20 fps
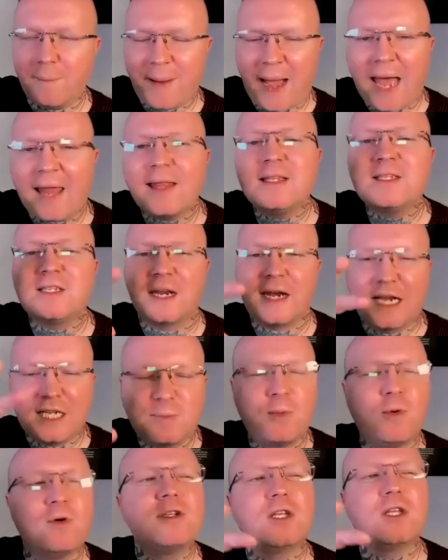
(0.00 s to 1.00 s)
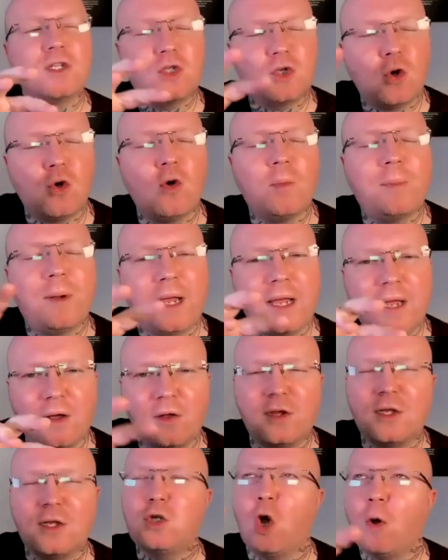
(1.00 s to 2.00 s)
balance. And I suppose the topic
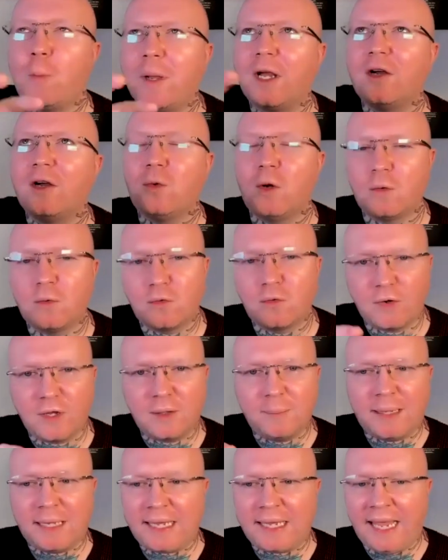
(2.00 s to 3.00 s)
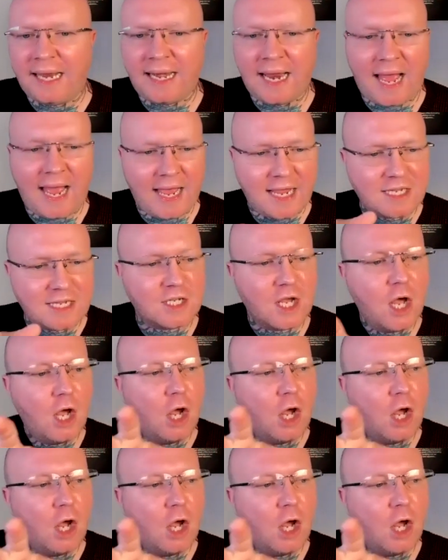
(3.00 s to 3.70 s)
of what we've really been getting at is